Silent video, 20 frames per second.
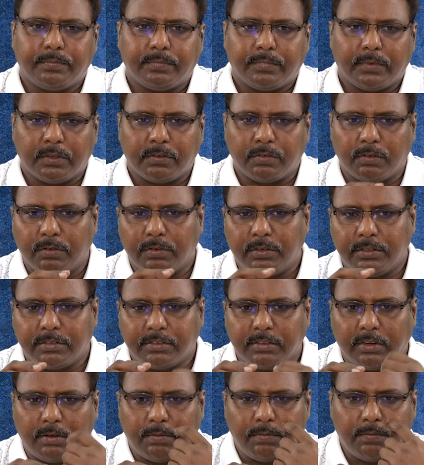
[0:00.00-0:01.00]
So this
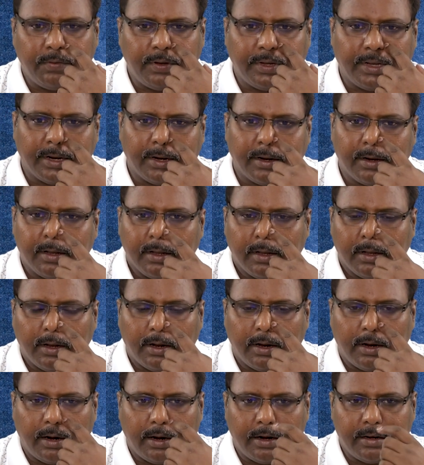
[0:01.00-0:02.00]
is how we can
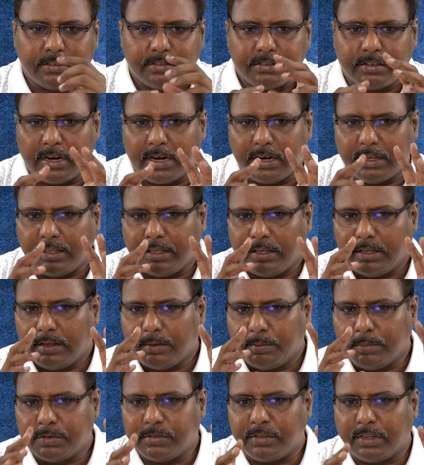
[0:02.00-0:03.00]
understand the
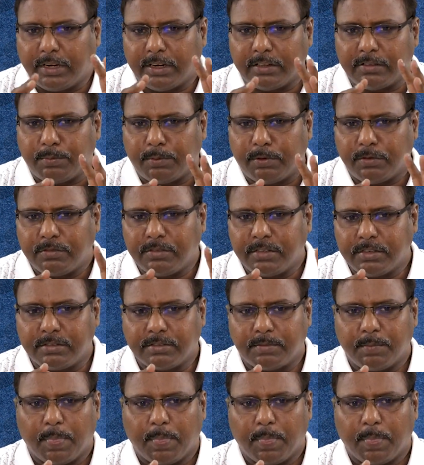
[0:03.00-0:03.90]
missing responses.